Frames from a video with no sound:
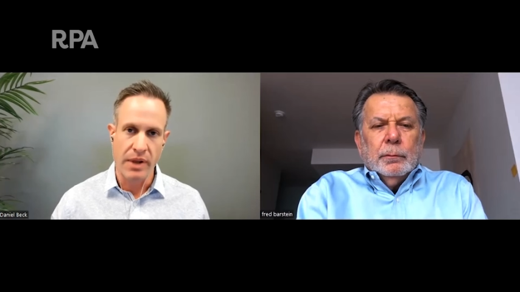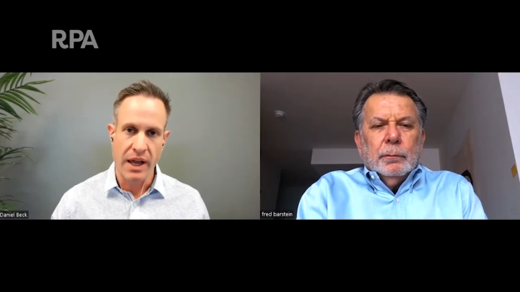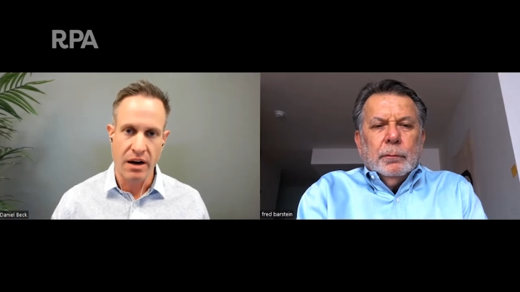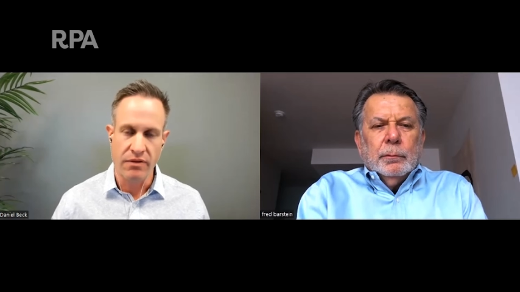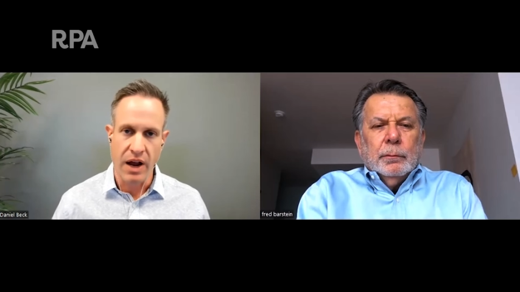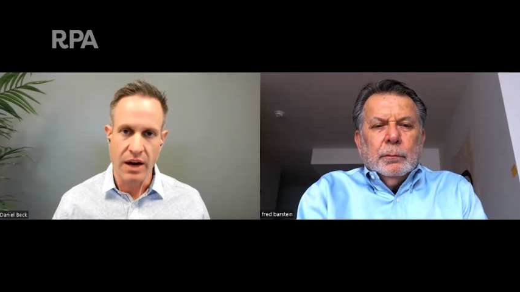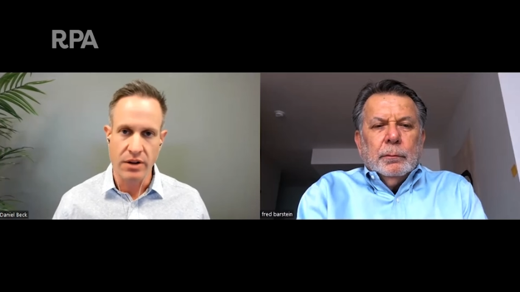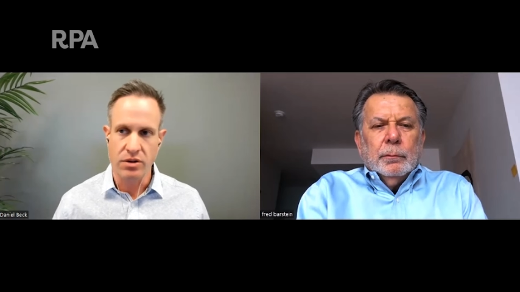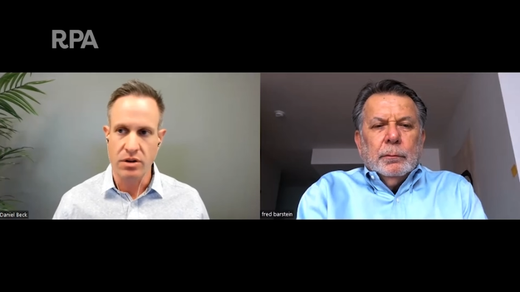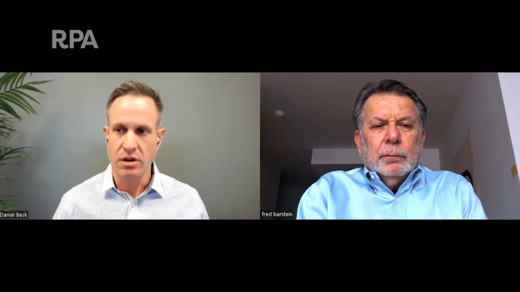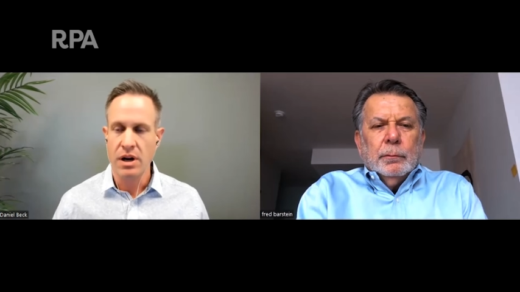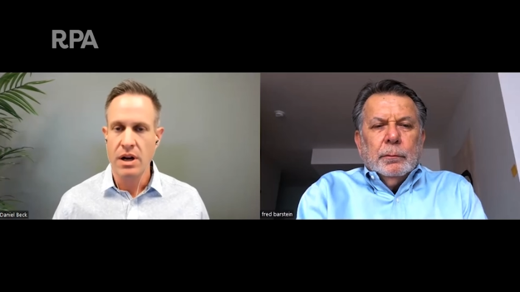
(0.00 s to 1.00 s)
Speaker 1: plan
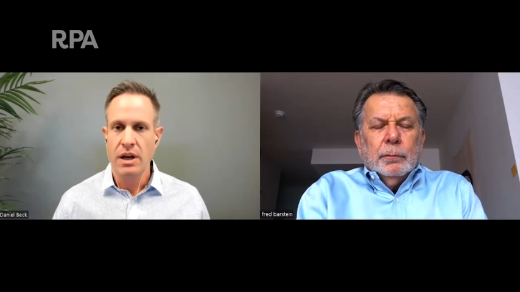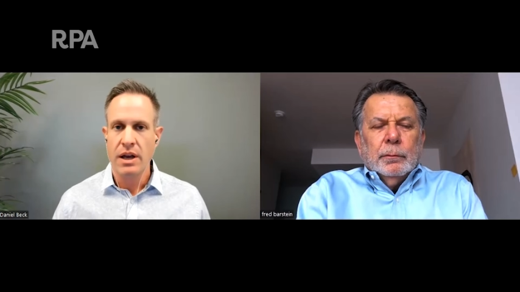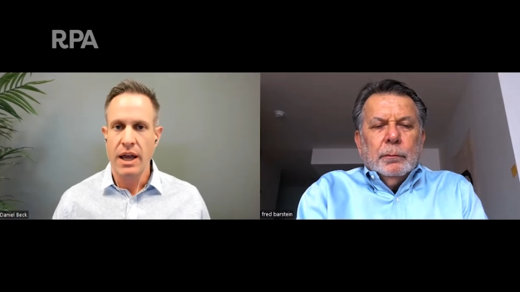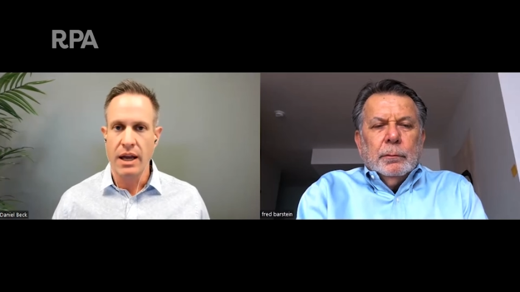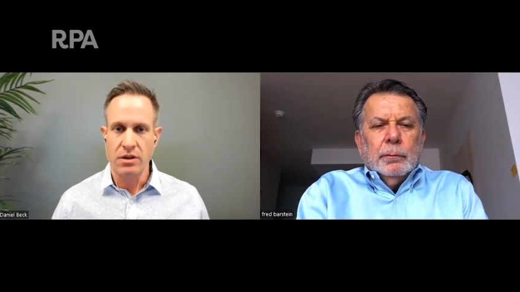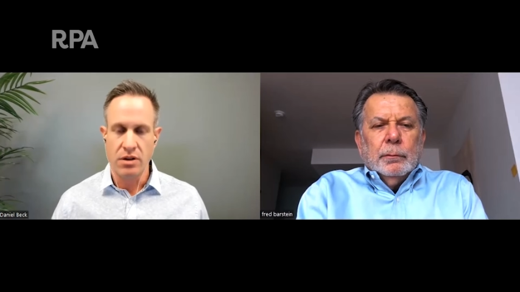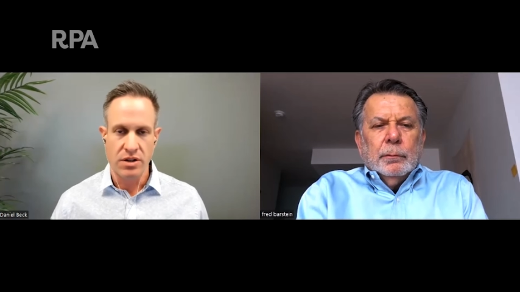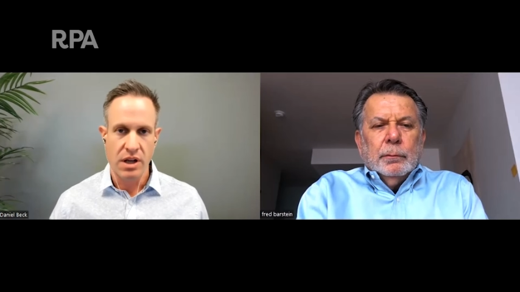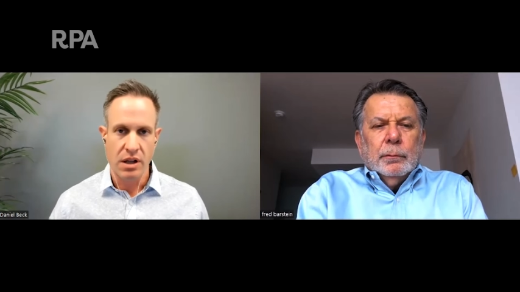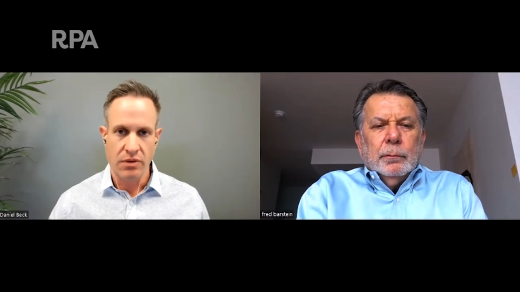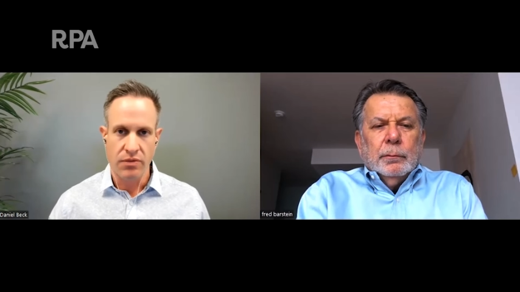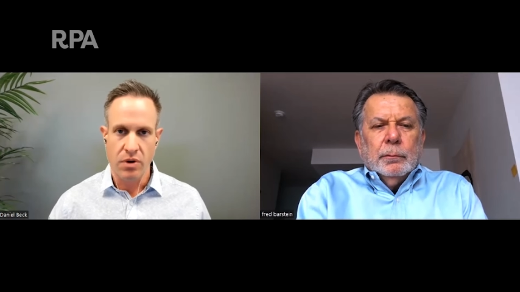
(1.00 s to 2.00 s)
advisor, and you're
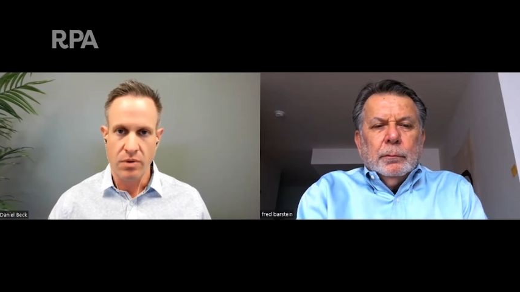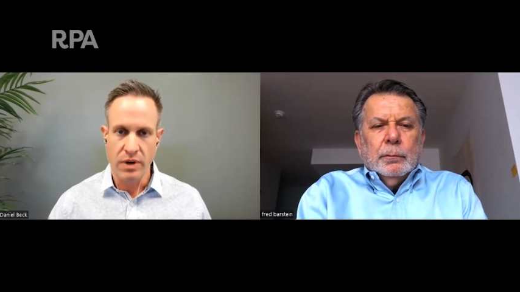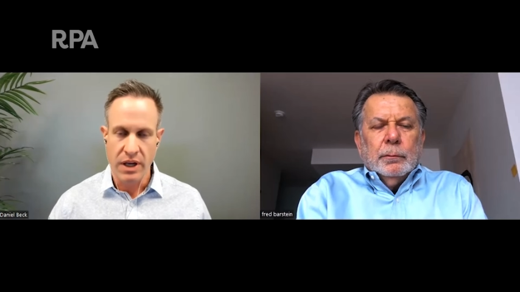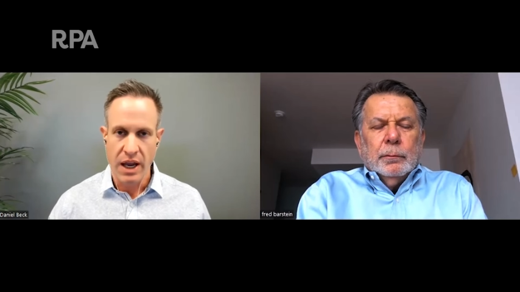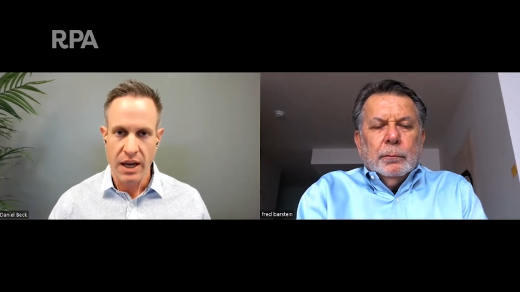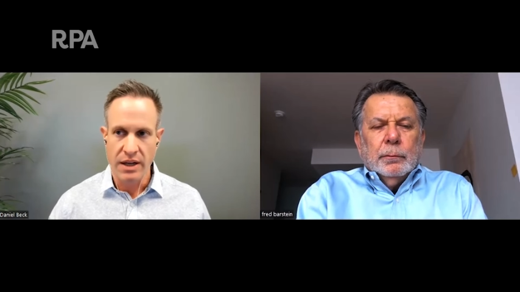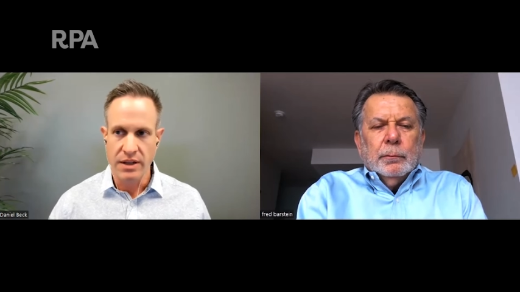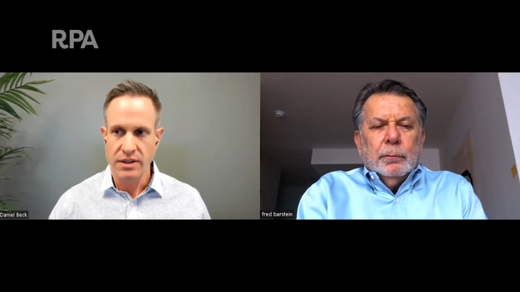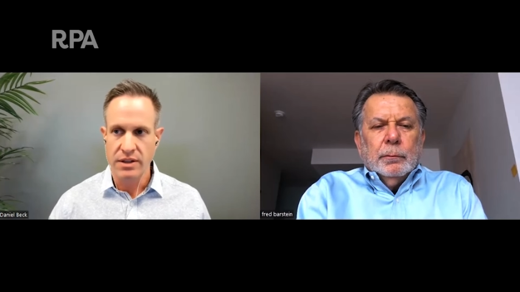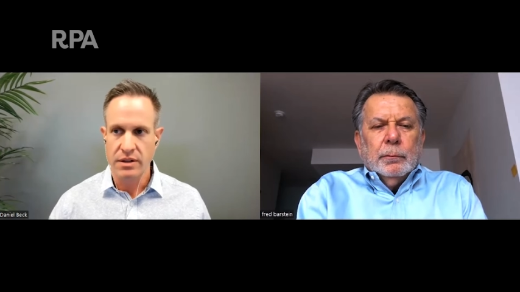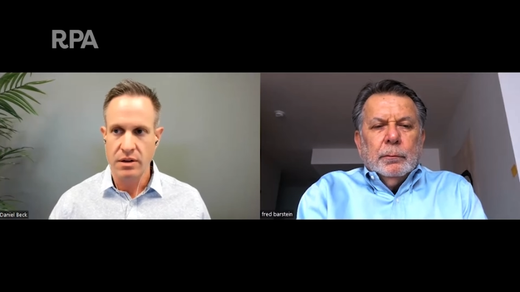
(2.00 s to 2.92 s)
selling 401ks,